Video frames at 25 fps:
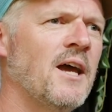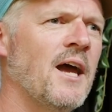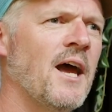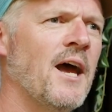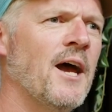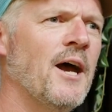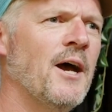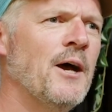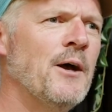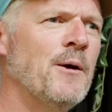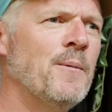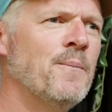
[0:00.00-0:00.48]

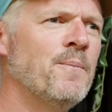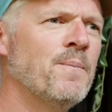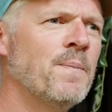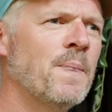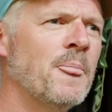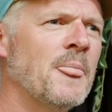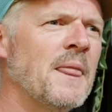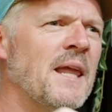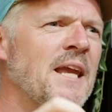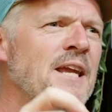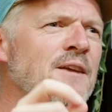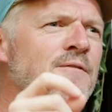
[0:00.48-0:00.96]

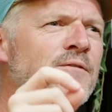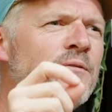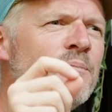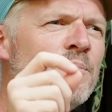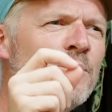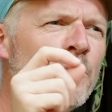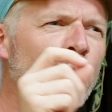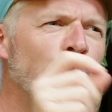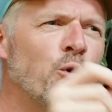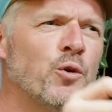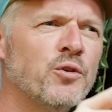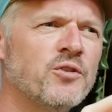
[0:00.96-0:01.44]
Even
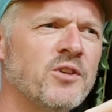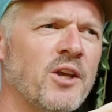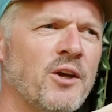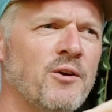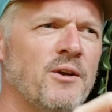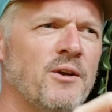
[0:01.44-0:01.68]
more so